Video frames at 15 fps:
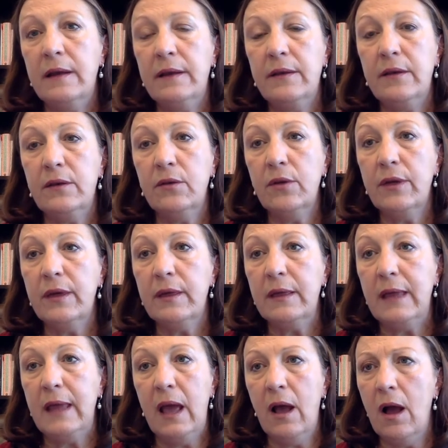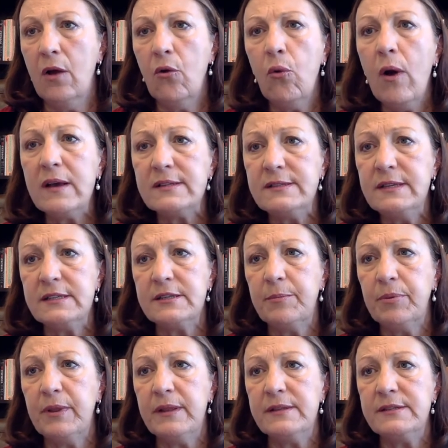look across
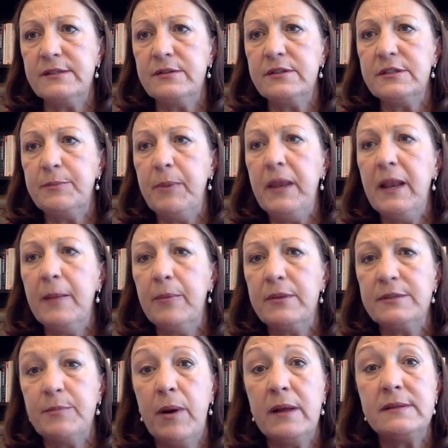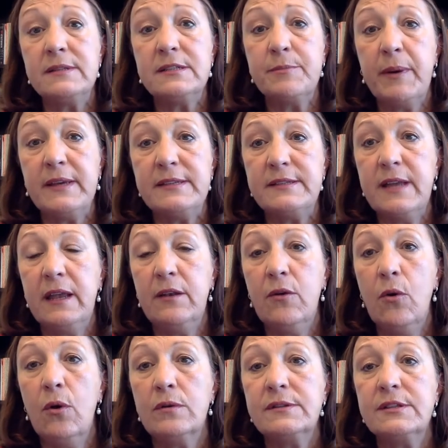disciplines to speed up responses by state
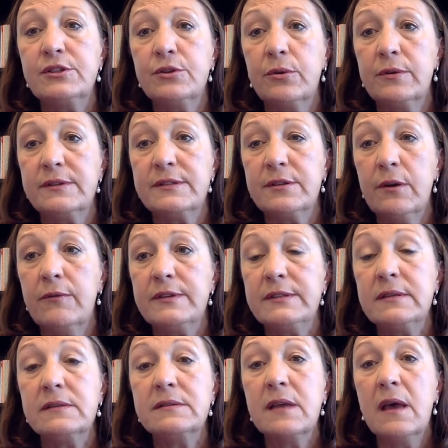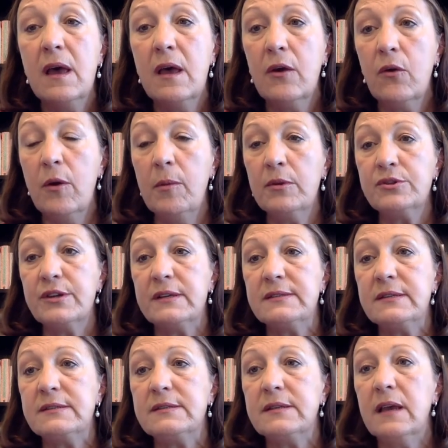courts, children's services, criminal
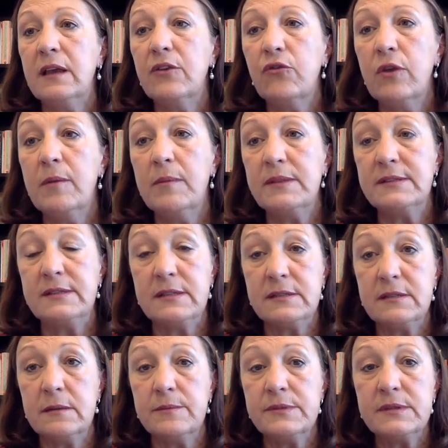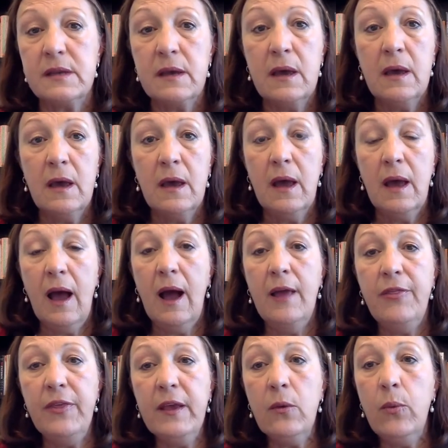justice, and treatment systems. I
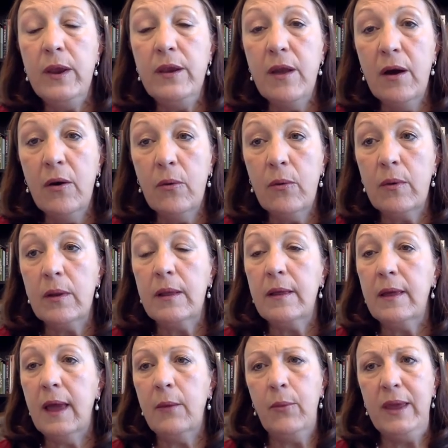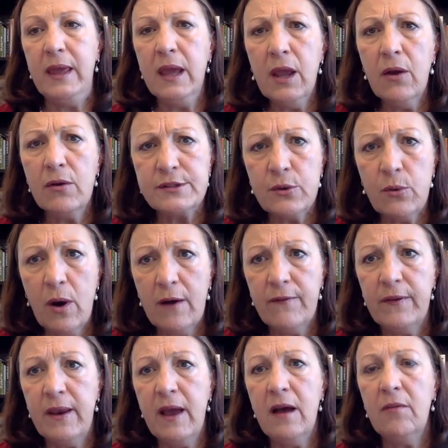think we know and we hear so
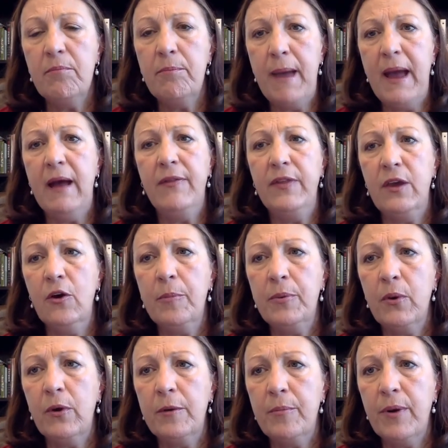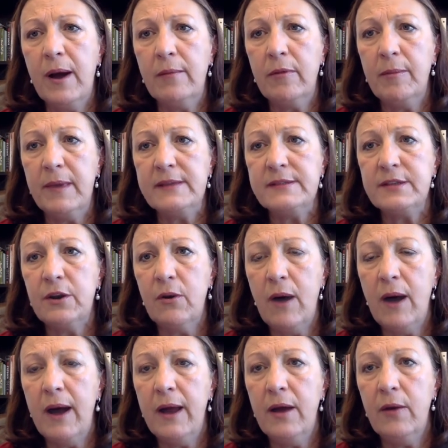often how bad the opioid problem is in
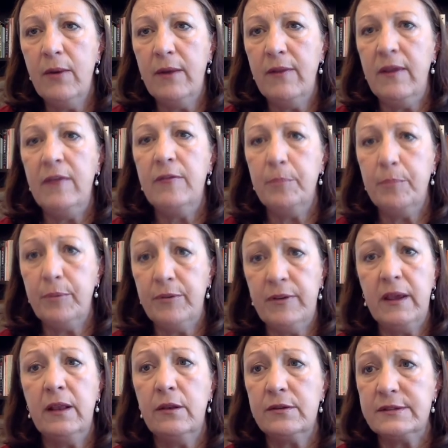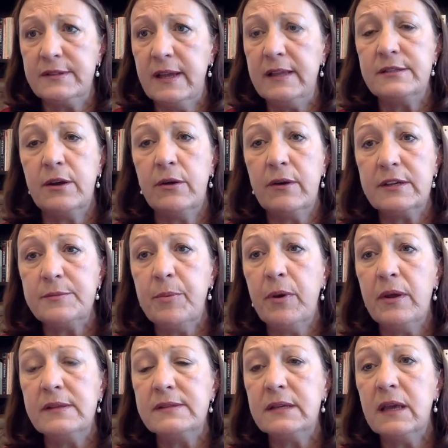Ohio, and these particular states are
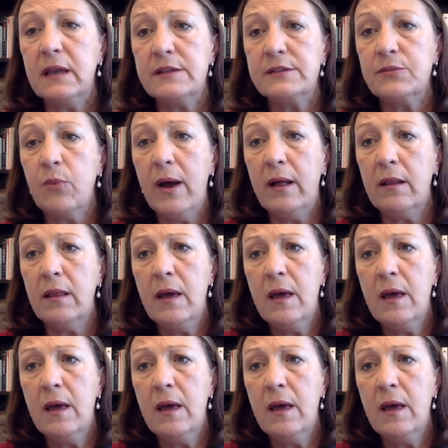experiencing it as well.